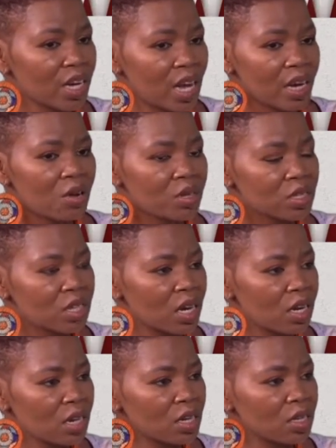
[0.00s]
Like I was
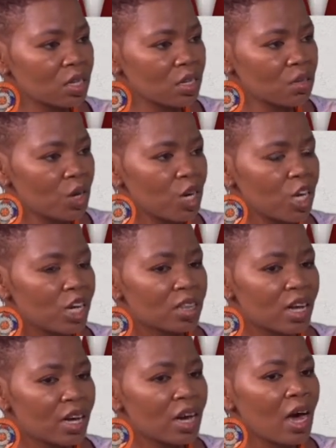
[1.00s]
telling you earlier
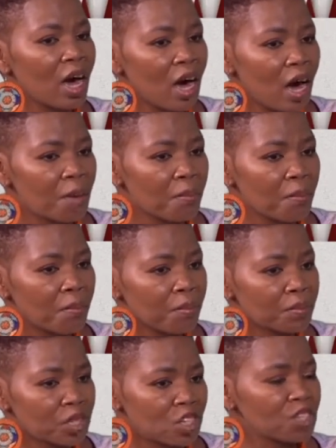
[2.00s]
that just